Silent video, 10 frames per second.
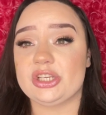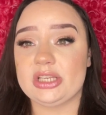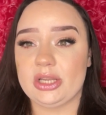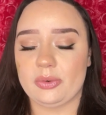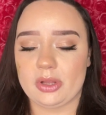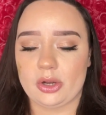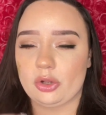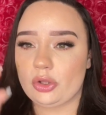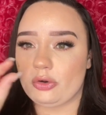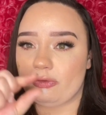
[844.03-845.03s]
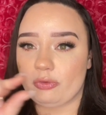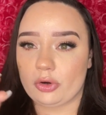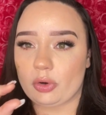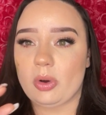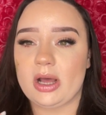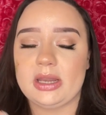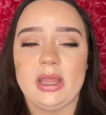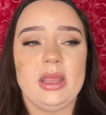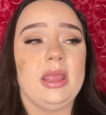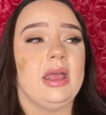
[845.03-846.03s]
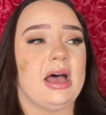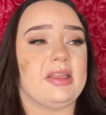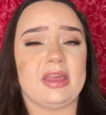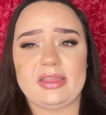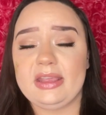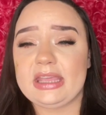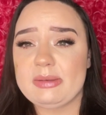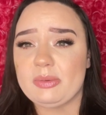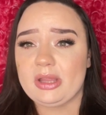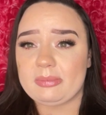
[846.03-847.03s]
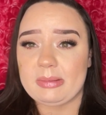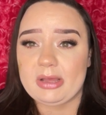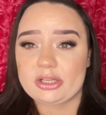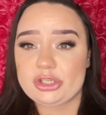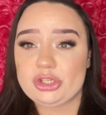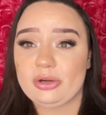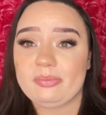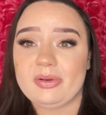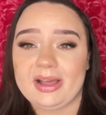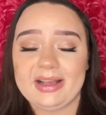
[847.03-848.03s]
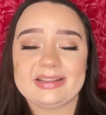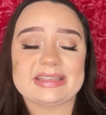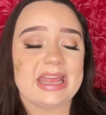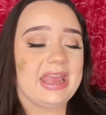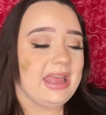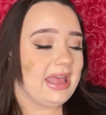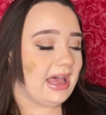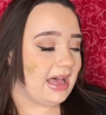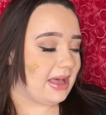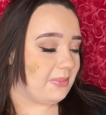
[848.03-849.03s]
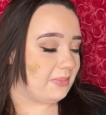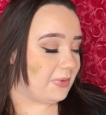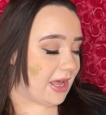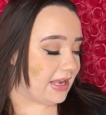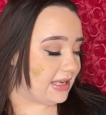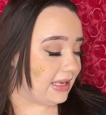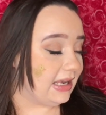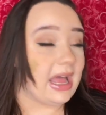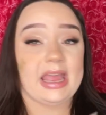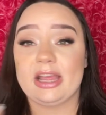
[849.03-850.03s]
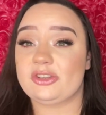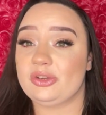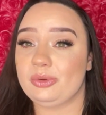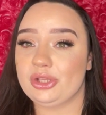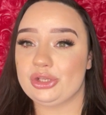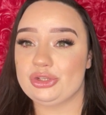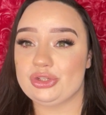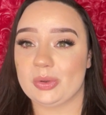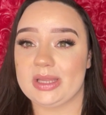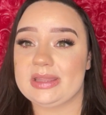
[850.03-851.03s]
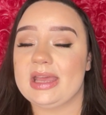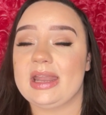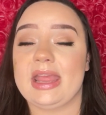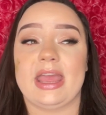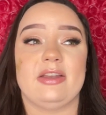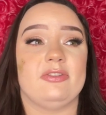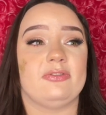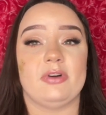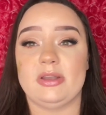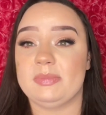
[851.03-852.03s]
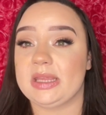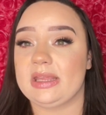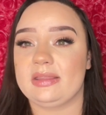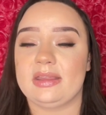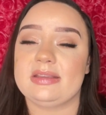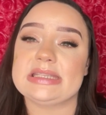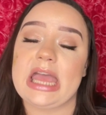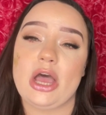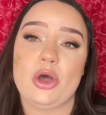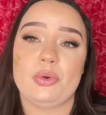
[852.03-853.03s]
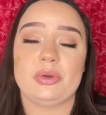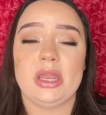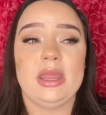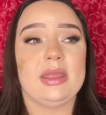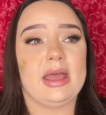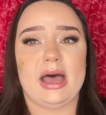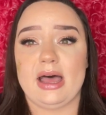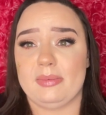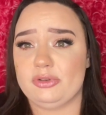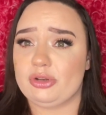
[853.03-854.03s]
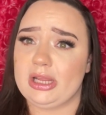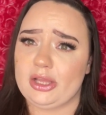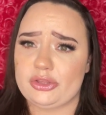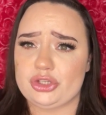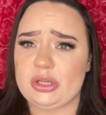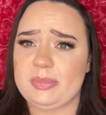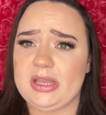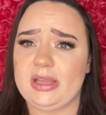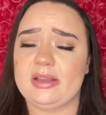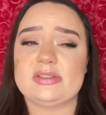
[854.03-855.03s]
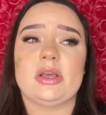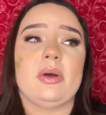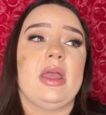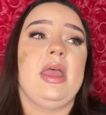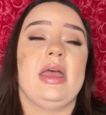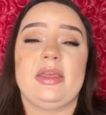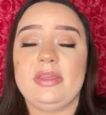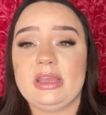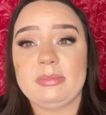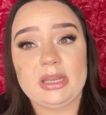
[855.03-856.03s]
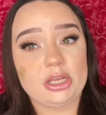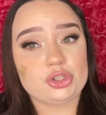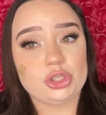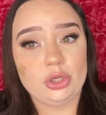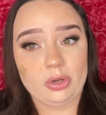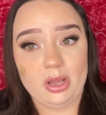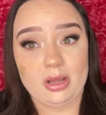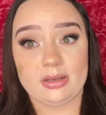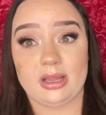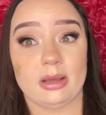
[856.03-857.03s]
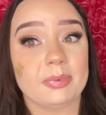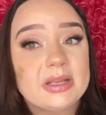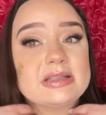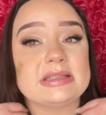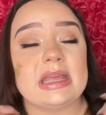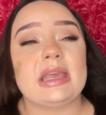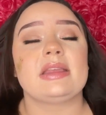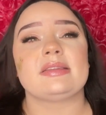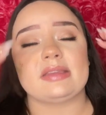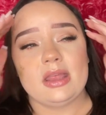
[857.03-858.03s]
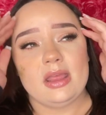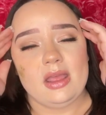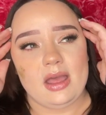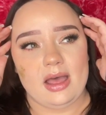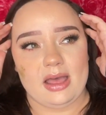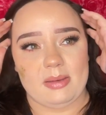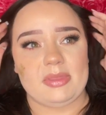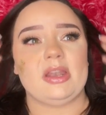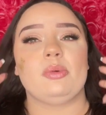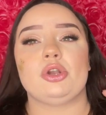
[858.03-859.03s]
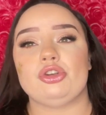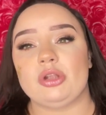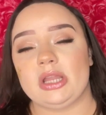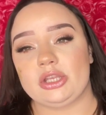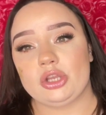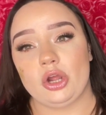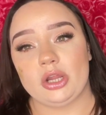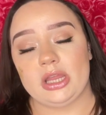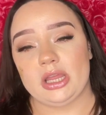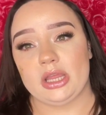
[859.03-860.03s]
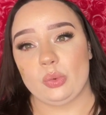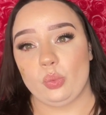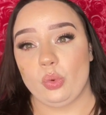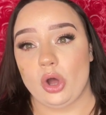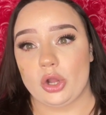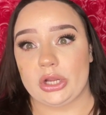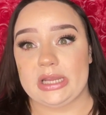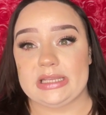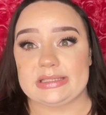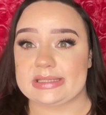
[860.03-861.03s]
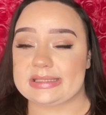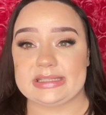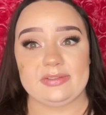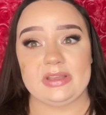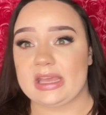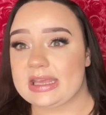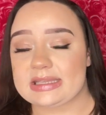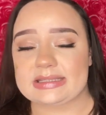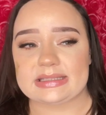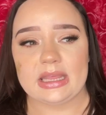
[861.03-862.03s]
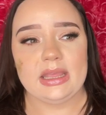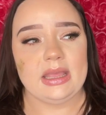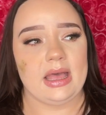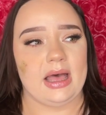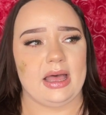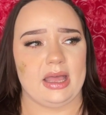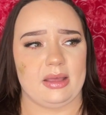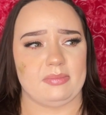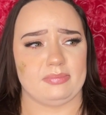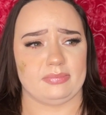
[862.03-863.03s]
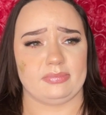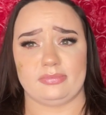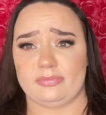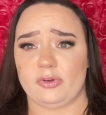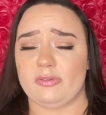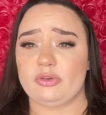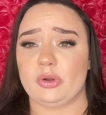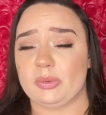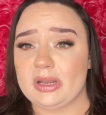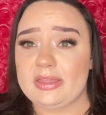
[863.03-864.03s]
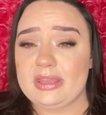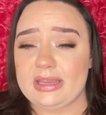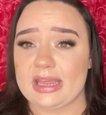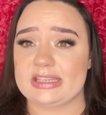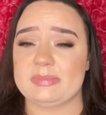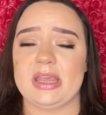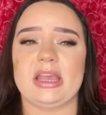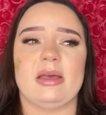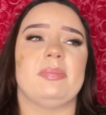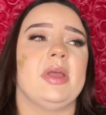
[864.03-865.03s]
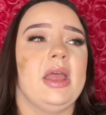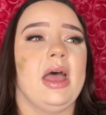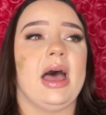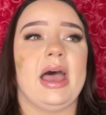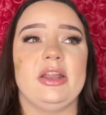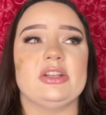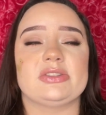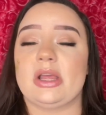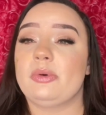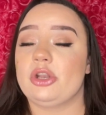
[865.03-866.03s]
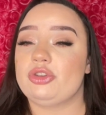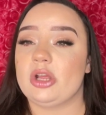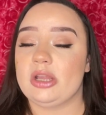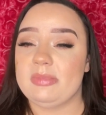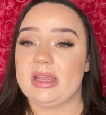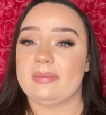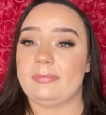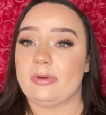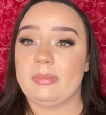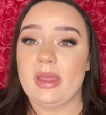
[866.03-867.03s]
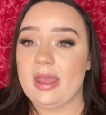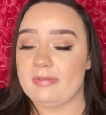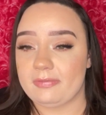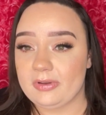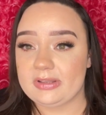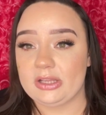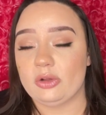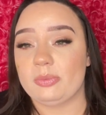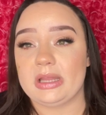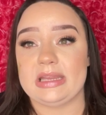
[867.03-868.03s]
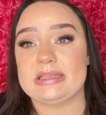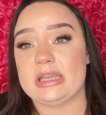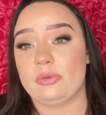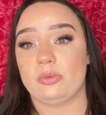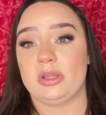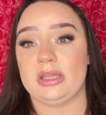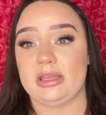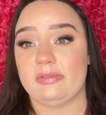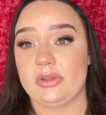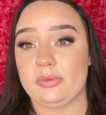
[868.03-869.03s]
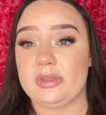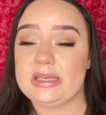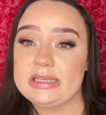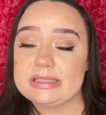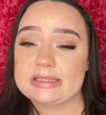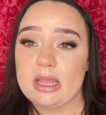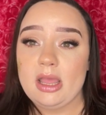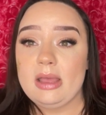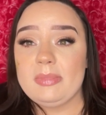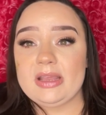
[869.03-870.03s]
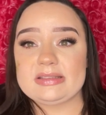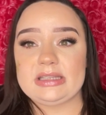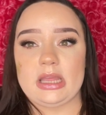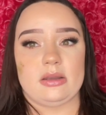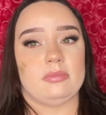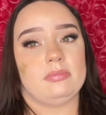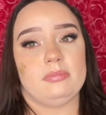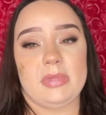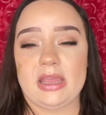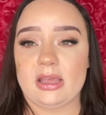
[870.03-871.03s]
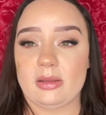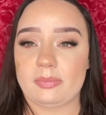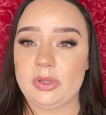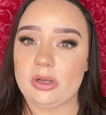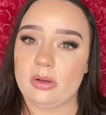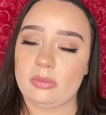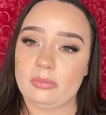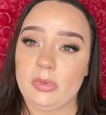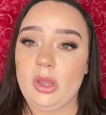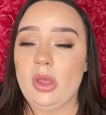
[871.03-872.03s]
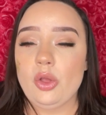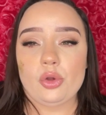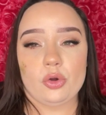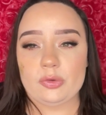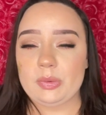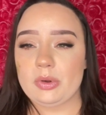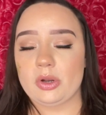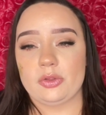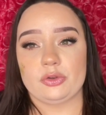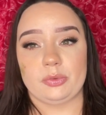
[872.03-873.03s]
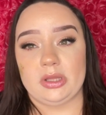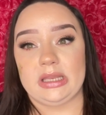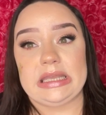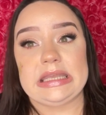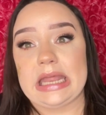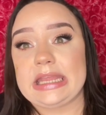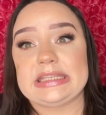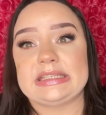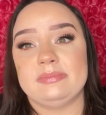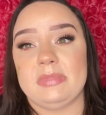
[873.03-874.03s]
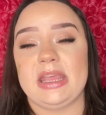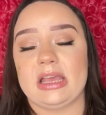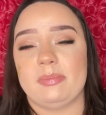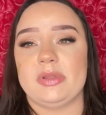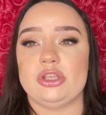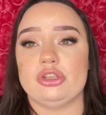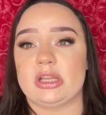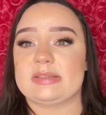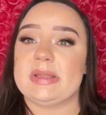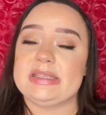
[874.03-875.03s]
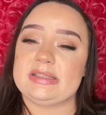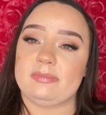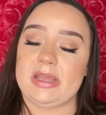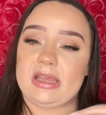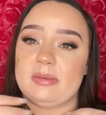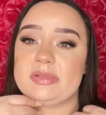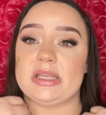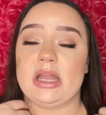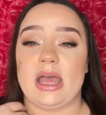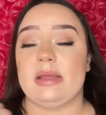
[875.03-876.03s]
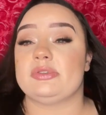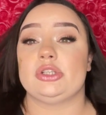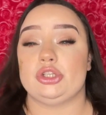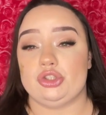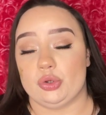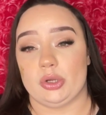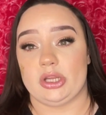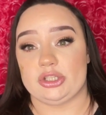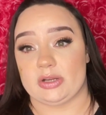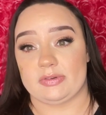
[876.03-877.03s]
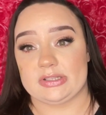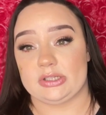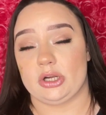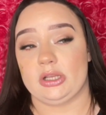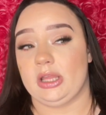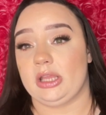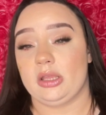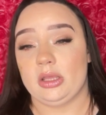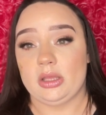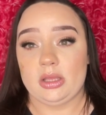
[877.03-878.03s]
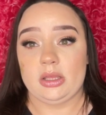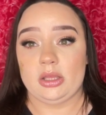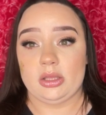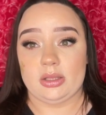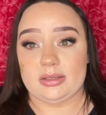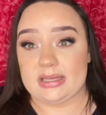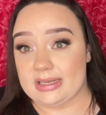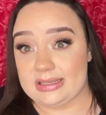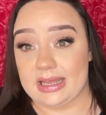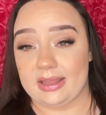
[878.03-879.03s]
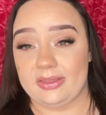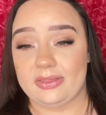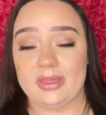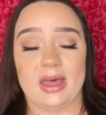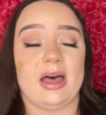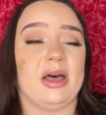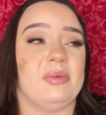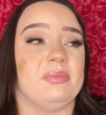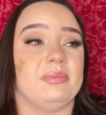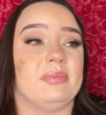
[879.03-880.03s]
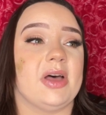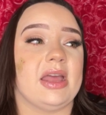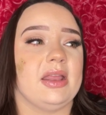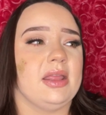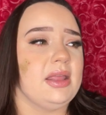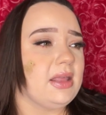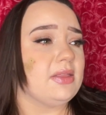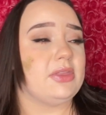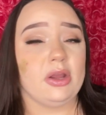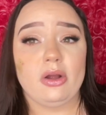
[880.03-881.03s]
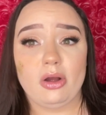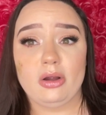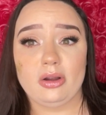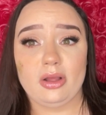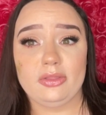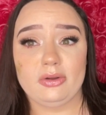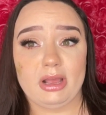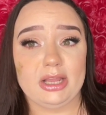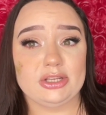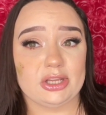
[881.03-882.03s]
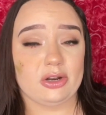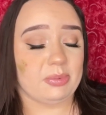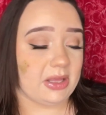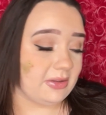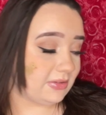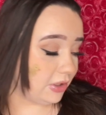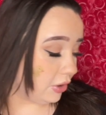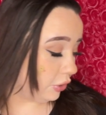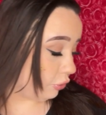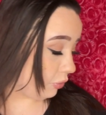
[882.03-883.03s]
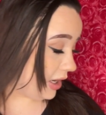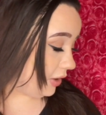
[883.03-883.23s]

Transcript: Denona, her little 4-quad that I think came in like my BoxyCharm box. But I actually really enjoyed that. I had fun picking things out and trying out the shipping. So I think I might actually go to Hot Topics next. And then I want to try like Target, Walgreens, CVS, Forever 21 I think has makeup. I want to try makeup from every single place and really give you the deets. Because again, makeup, you know, of course we want all those really nice makeup and expensive makeups. And I absolutely enjoy Jeffree Star like to death. But there are other eyeshadow palettes that are great